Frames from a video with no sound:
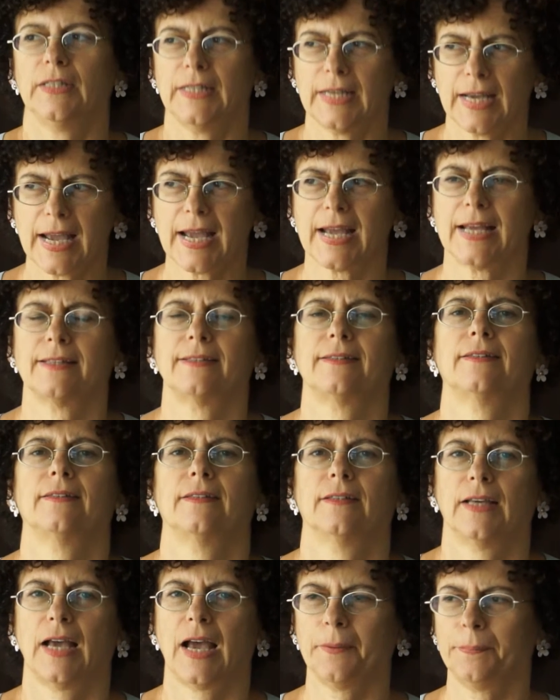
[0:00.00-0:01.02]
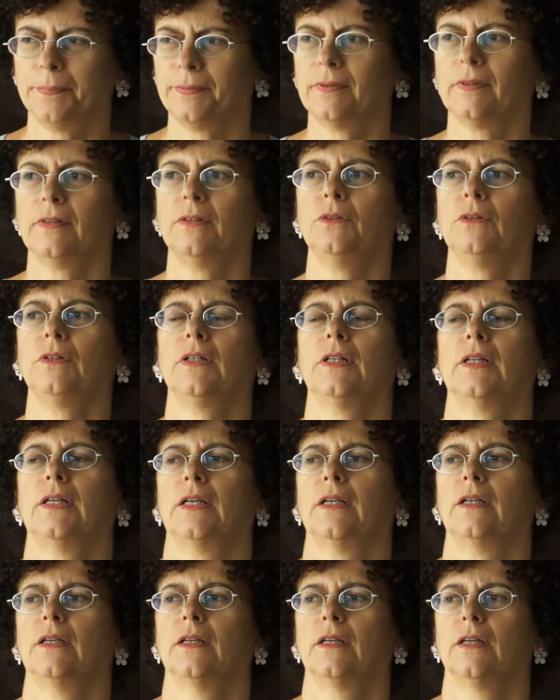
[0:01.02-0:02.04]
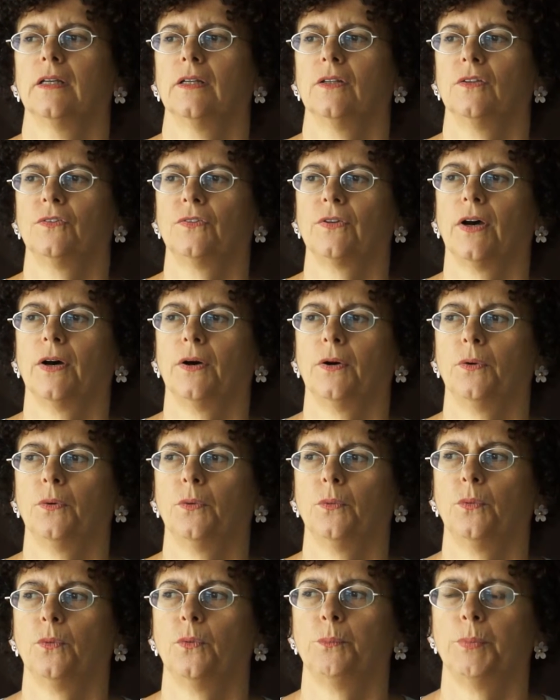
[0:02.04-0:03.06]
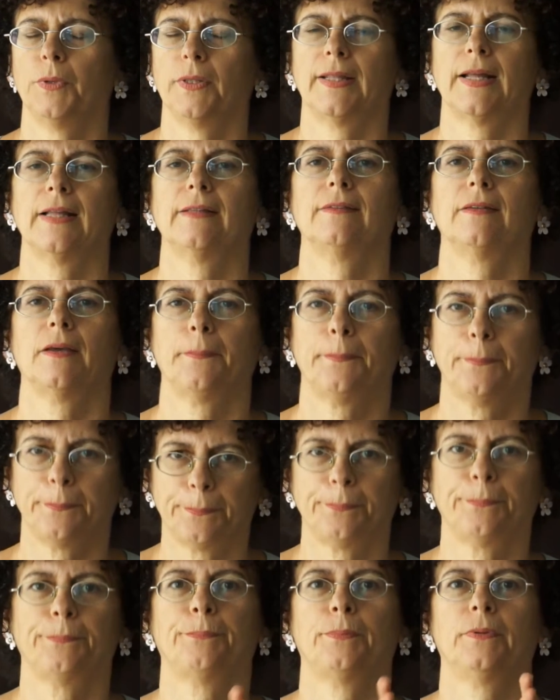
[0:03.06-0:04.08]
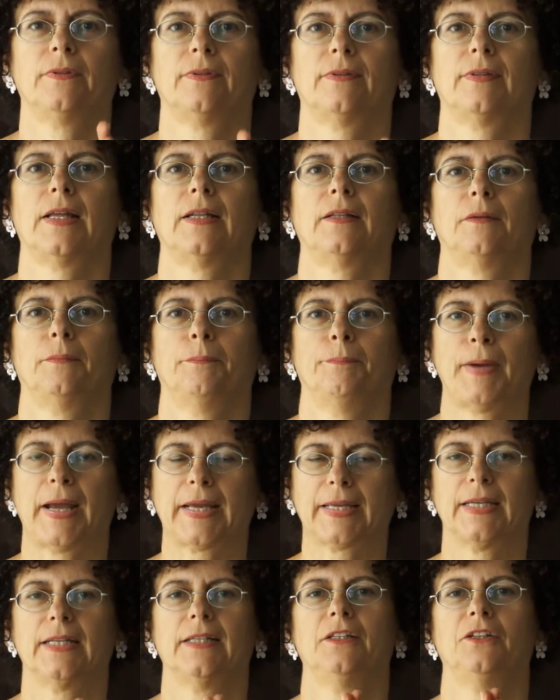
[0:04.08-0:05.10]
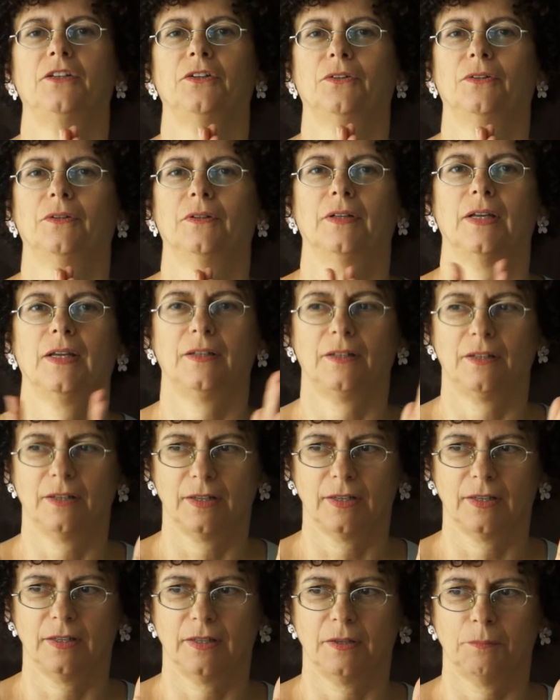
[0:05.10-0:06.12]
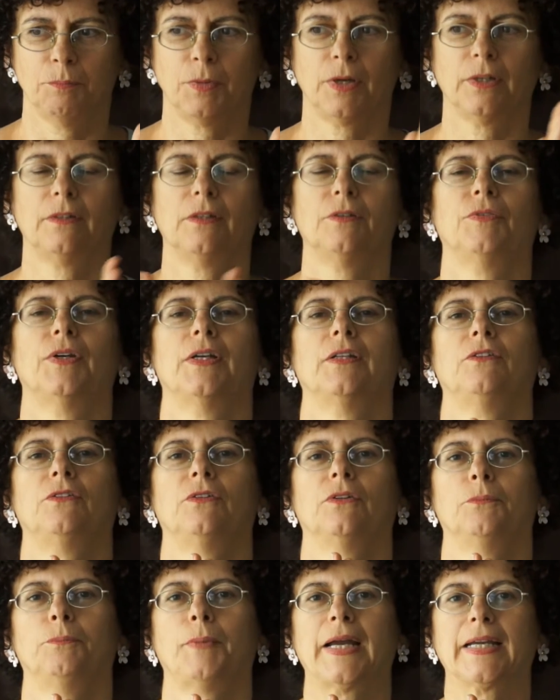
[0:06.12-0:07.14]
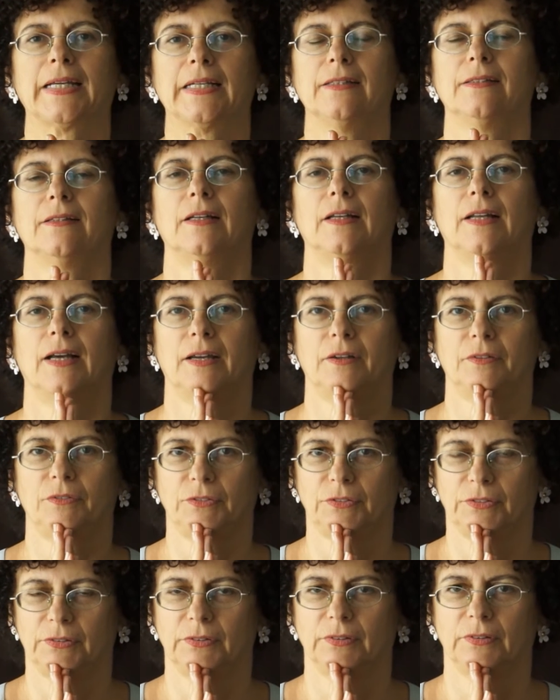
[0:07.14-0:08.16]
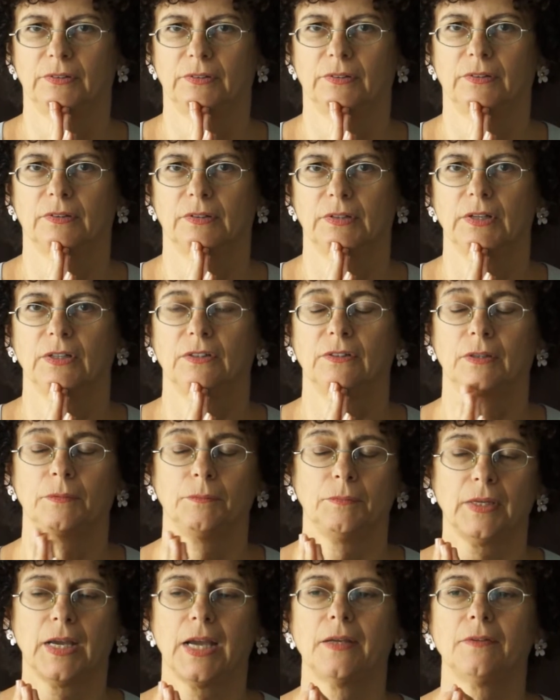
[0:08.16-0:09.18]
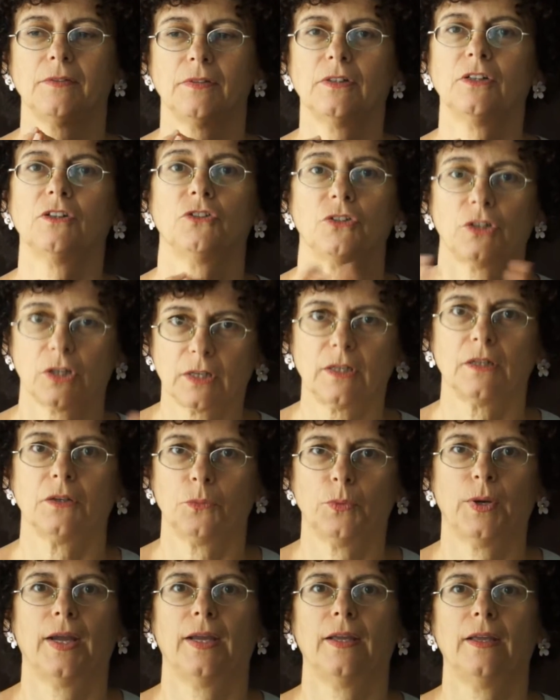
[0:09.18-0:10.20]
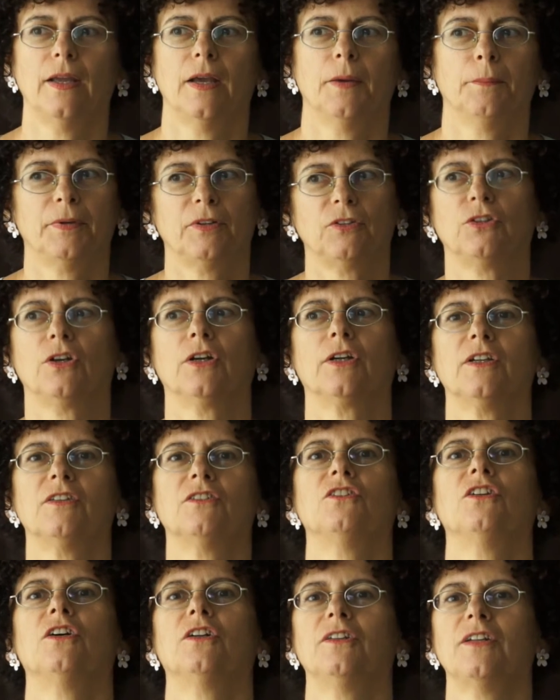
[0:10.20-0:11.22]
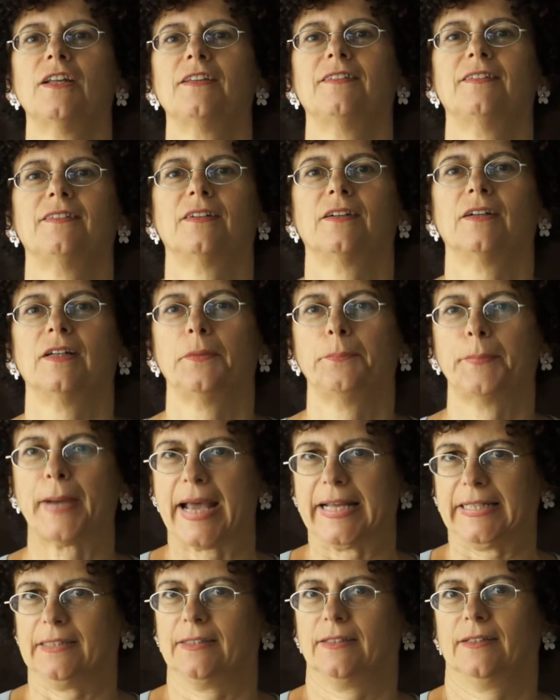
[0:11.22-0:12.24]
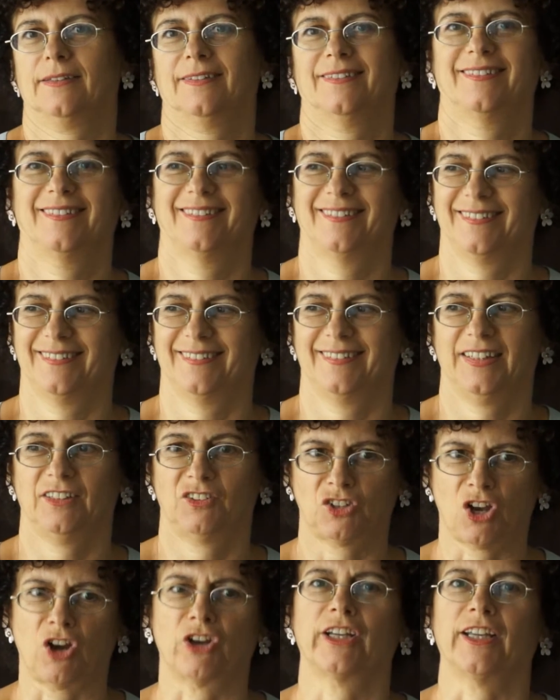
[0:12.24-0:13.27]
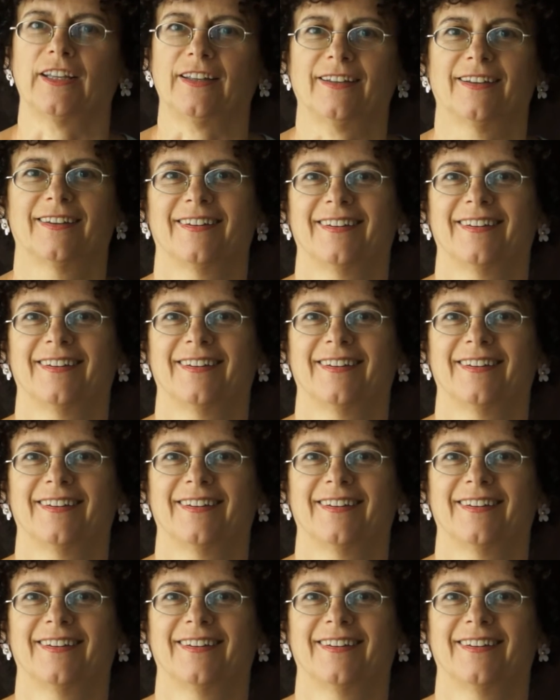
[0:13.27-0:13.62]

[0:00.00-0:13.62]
Yes, absolutely. So Biodanza puts that back in you. It motivates you back into life. Sometimes in a shocking way, but shock is not necessarily bad. It's shocking.